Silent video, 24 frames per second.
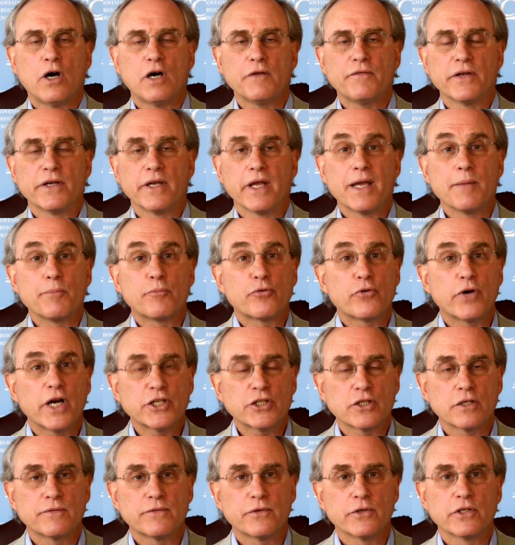too often, and
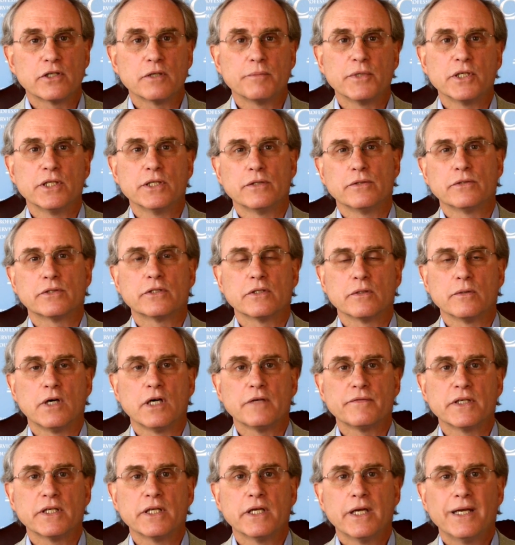pressure for it to be used
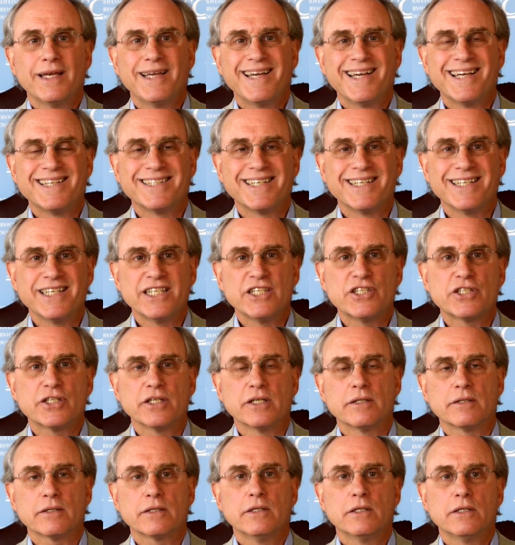too often, as an
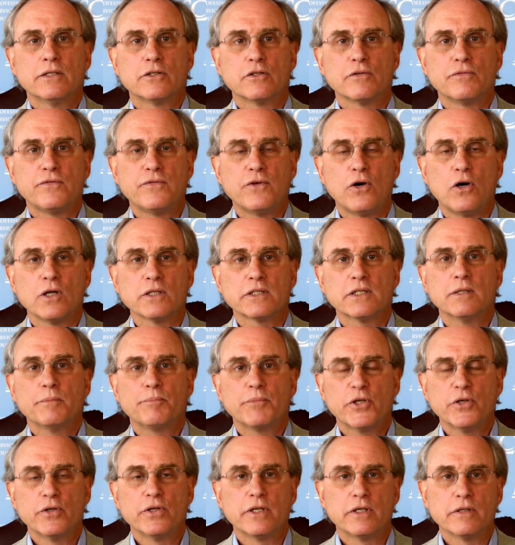instant
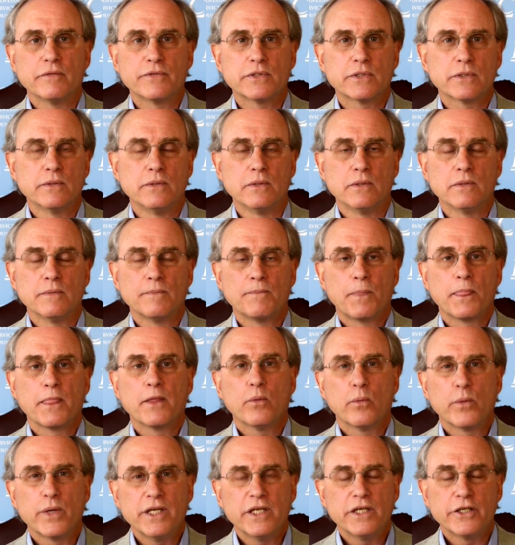default punitive tool.
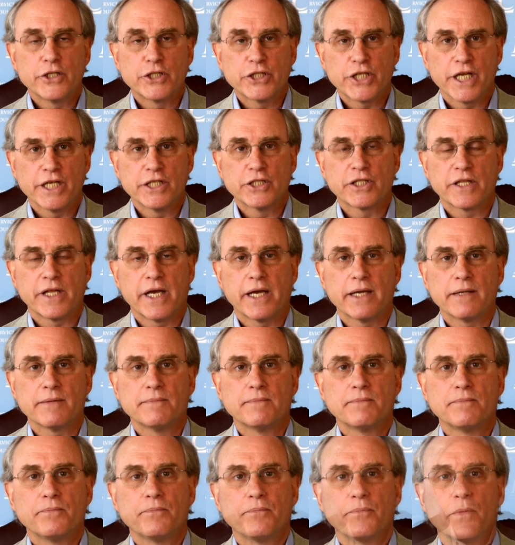We need to change that.